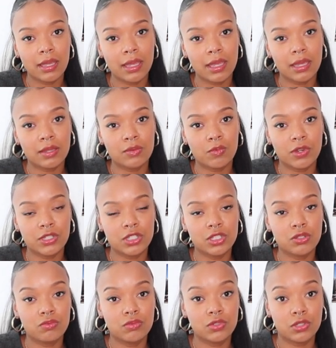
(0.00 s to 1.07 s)
And
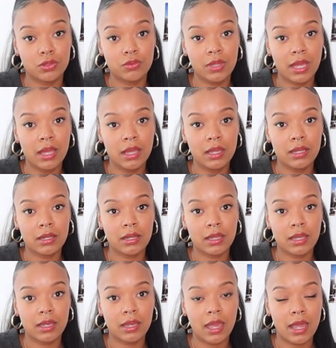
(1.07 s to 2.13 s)
once you do that,
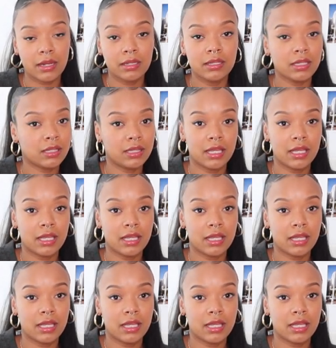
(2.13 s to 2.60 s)
anything